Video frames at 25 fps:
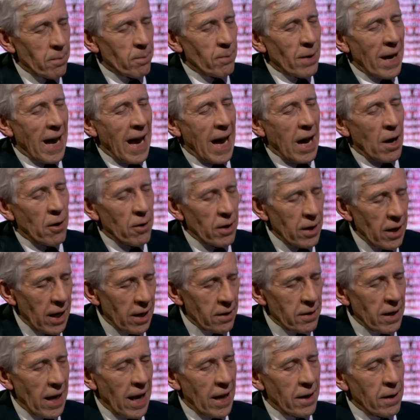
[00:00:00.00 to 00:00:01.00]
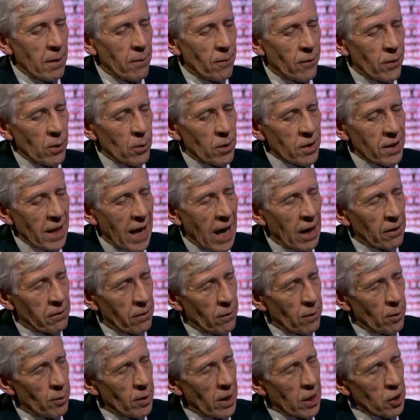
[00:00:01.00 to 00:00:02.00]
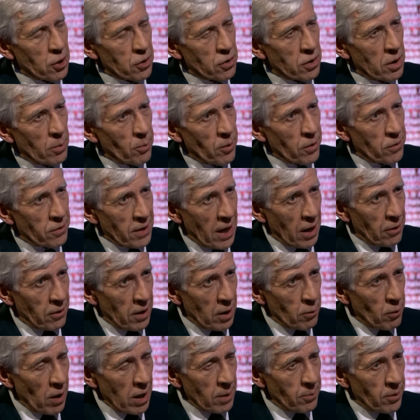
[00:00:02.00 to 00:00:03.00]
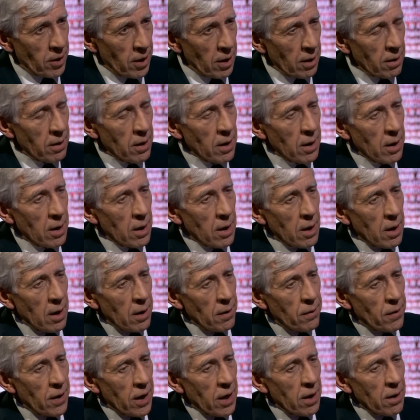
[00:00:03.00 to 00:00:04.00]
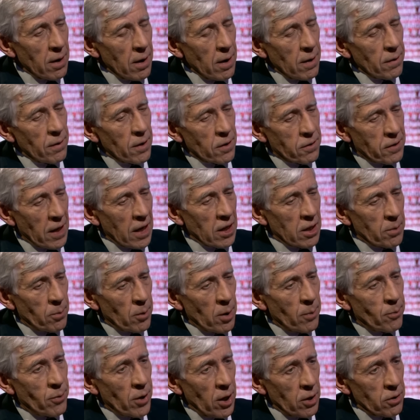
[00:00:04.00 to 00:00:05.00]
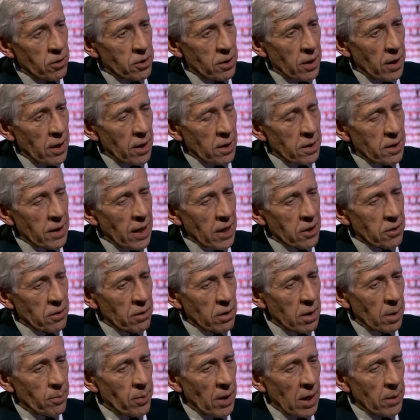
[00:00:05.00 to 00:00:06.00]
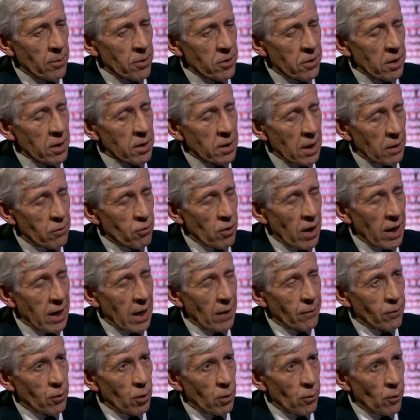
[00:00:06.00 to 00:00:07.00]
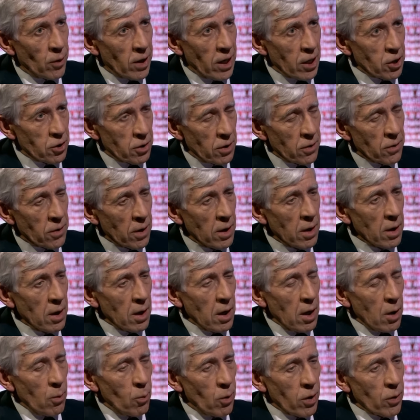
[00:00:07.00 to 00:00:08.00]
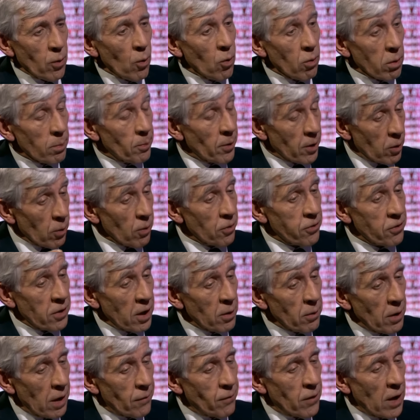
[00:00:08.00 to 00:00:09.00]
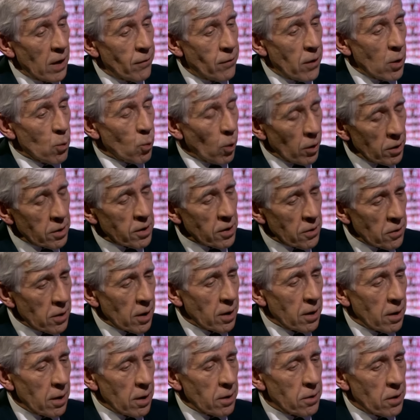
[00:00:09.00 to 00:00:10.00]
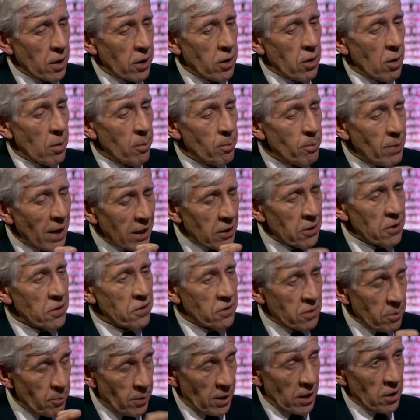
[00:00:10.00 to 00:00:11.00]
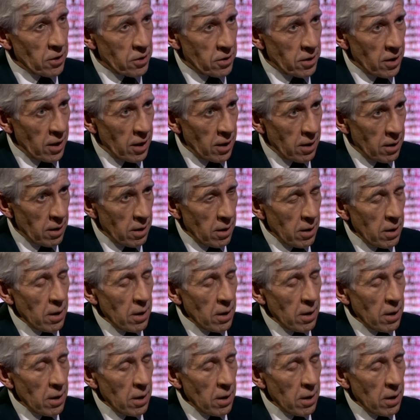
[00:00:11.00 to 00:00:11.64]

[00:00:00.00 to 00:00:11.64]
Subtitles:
power and influence out of the relationship with Saudi Arabia. The sensible approach in international diplomacy is to try and have good relations with all. But also, if you want to secure better stability